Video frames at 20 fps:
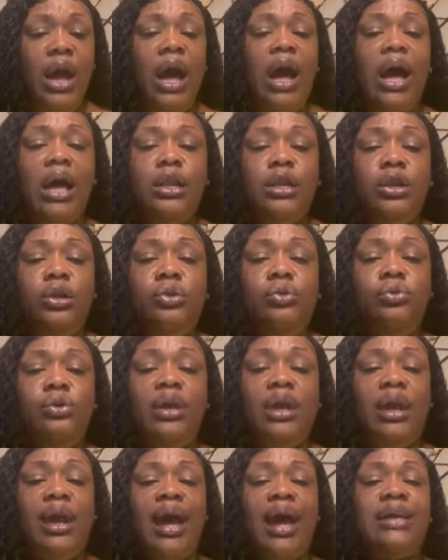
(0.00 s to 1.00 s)

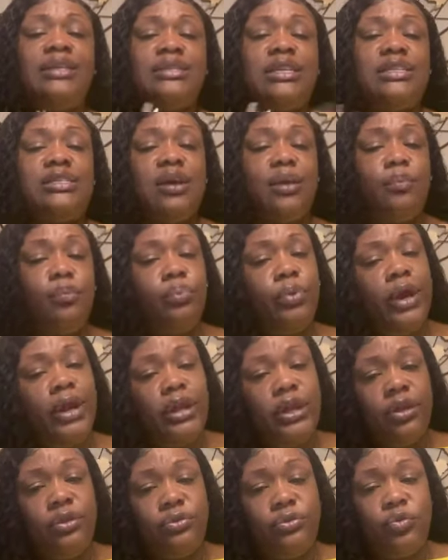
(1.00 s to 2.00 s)
Hallelujah. God says, I'm
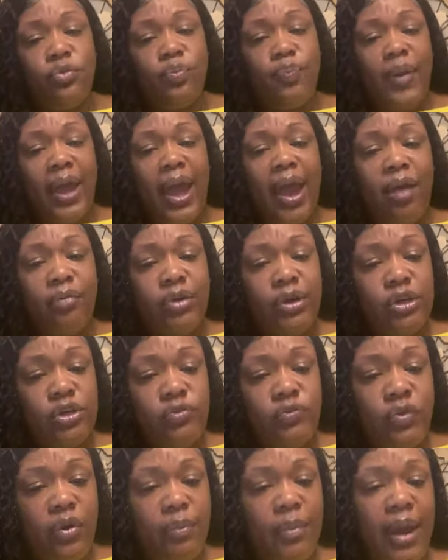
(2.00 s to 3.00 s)
breaking through
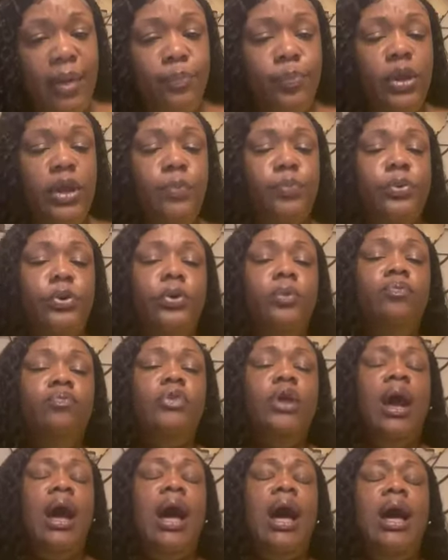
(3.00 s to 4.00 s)
barriers for my people.
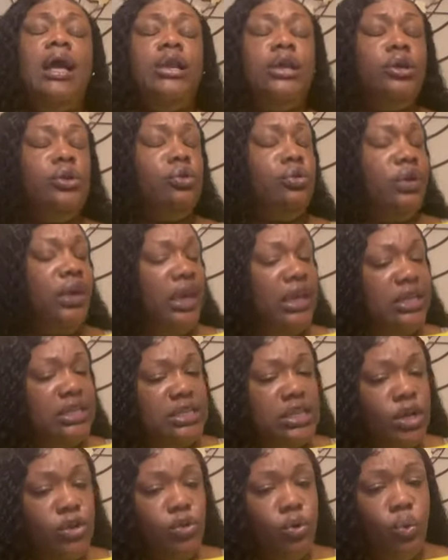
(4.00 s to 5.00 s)
Hallelujah.
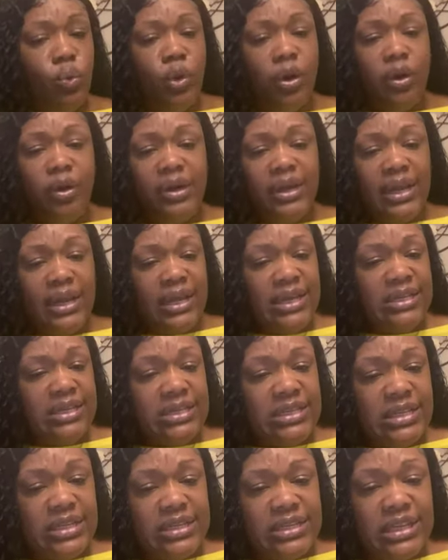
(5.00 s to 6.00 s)
He said, the word that
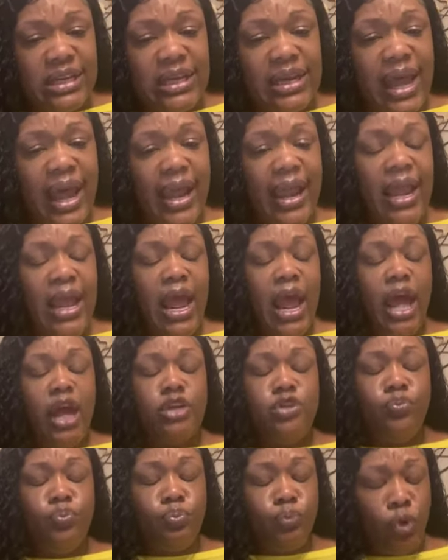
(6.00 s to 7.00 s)
he sent tonight
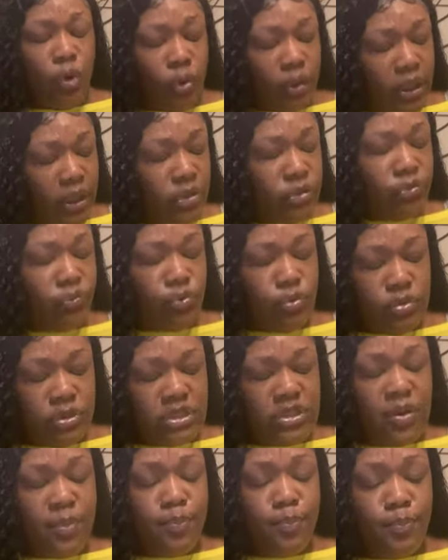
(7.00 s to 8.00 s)
has broken
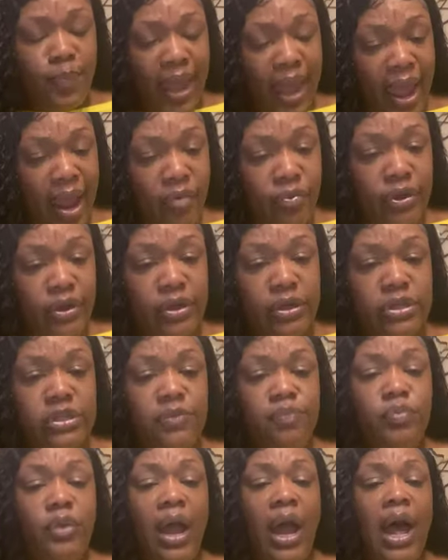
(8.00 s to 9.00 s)
through some
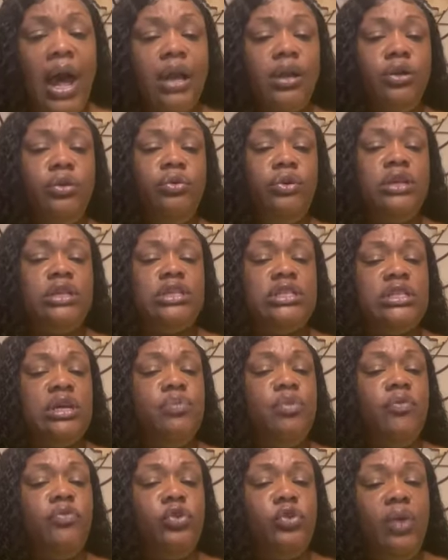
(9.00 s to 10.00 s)
barriers. Hallelujah.
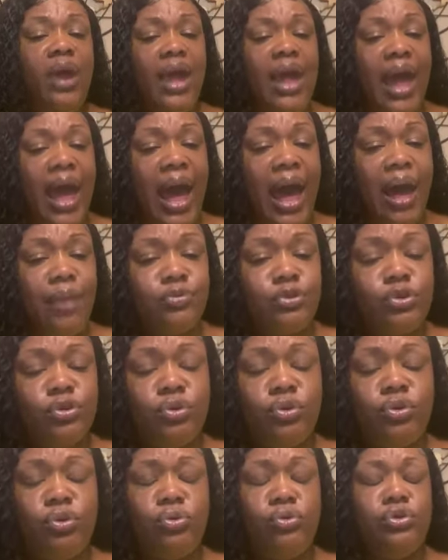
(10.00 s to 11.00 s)
Some of you had
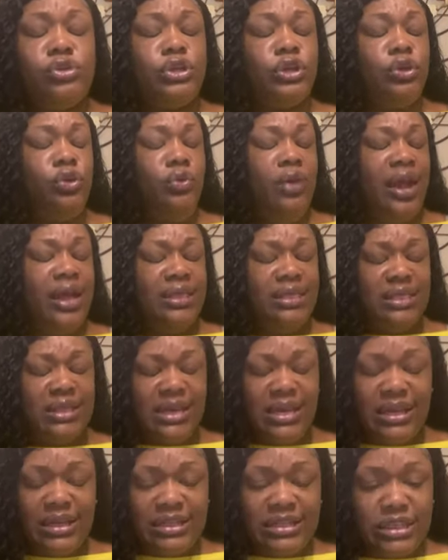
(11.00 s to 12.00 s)
obstacles and you
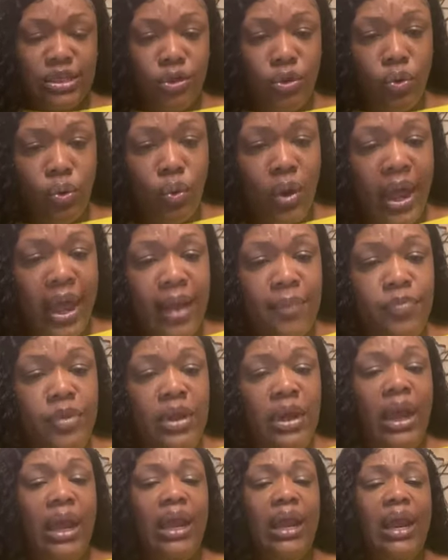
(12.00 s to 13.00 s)
had things in the
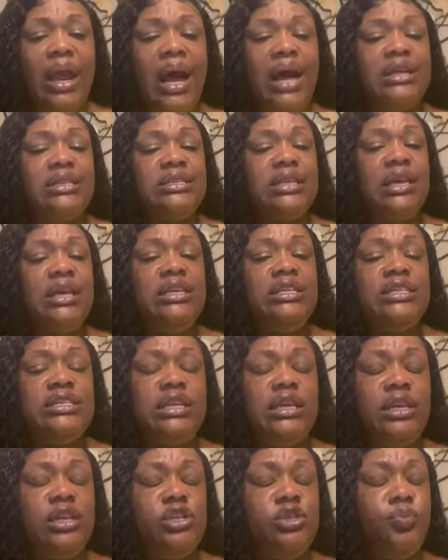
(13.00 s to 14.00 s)
way. And God said, He
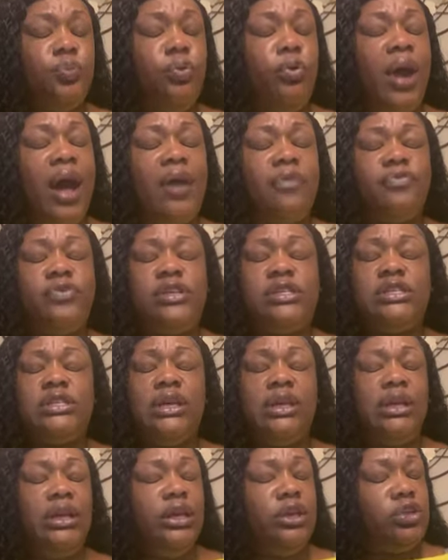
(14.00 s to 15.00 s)
sent His
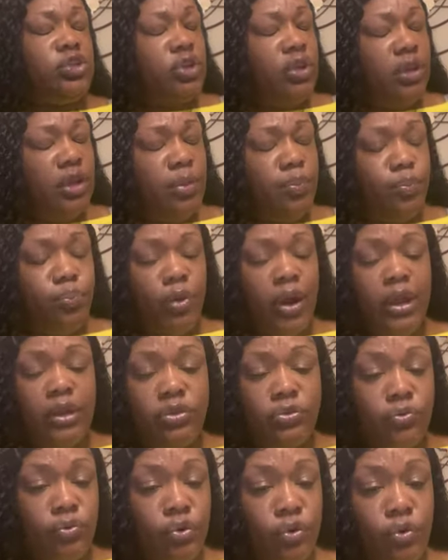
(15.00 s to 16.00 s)
prophet to literally
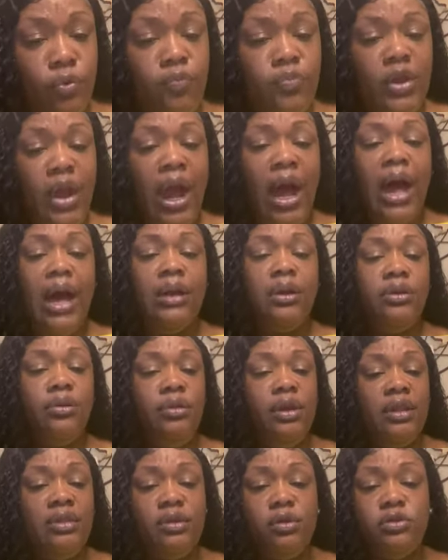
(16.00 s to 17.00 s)
break through.
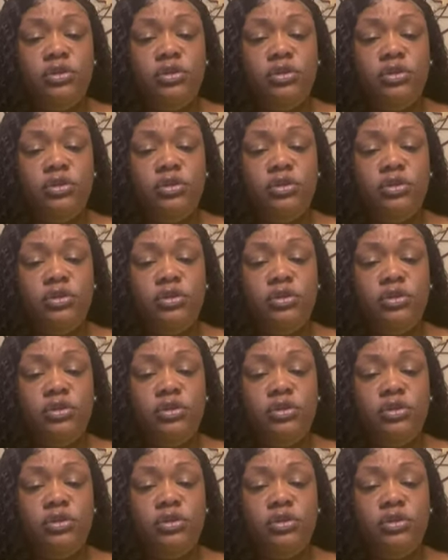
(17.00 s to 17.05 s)
Hallelujah.